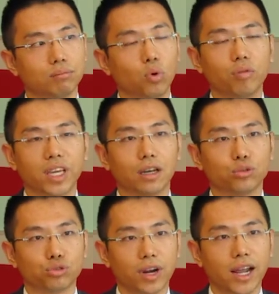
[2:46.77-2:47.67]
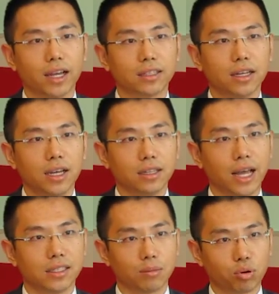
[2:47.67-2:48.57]
moving on track,
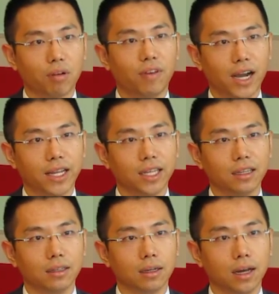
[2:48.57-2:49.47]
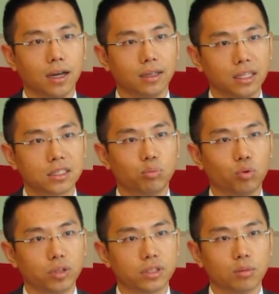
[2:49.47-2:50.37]
that's providing
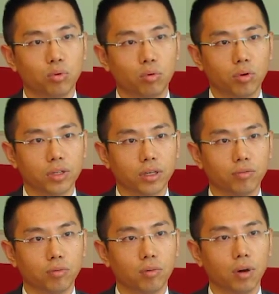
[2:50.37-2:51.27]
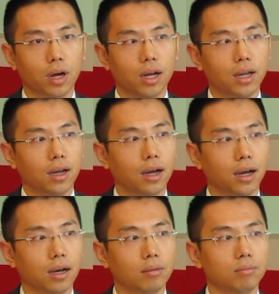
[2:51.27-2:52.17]
export support for
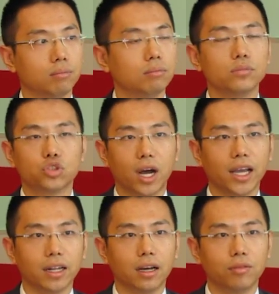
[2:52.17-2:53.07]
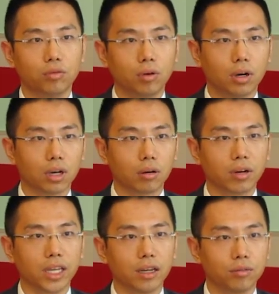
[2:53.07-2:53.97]
China, for
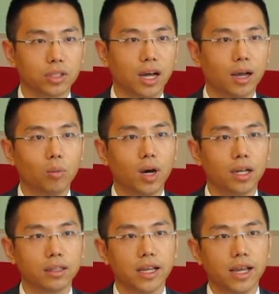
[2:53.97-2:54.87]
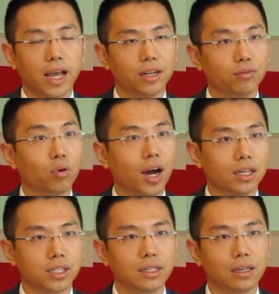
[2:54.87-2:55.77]
Korea, for Taiwan, and for
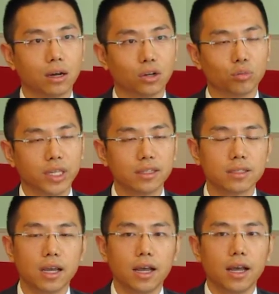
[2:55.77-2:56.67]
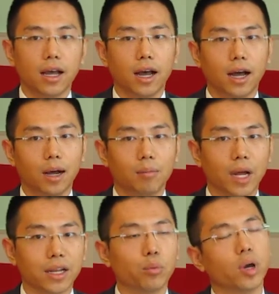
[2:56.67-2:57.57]
ASEAN economies.
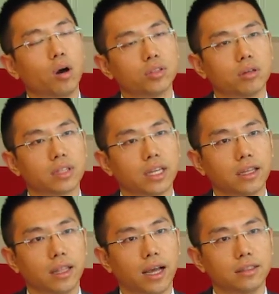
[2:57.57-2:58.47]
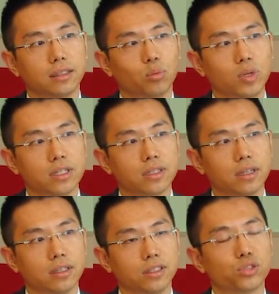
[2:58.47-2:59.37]
And we also think that with
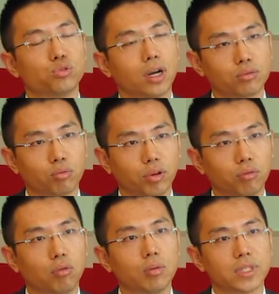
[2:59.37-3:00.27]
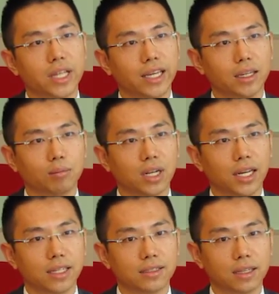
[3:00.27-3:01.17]
the structural reforms taking place